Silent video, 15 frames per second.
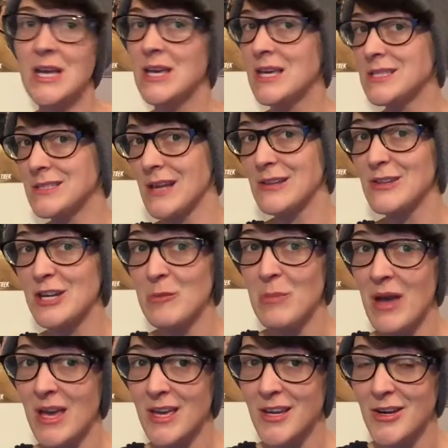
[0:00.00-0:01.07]
He's like, look at
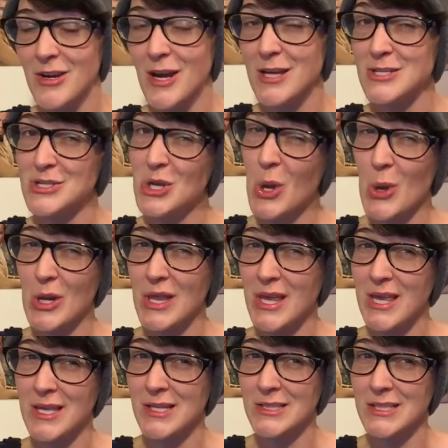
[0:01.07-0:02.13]
my ear. I totally
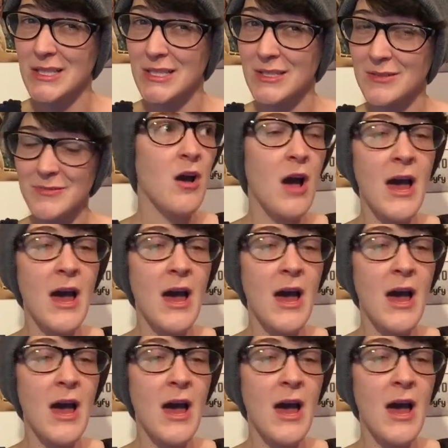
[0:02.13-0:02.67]
healed it.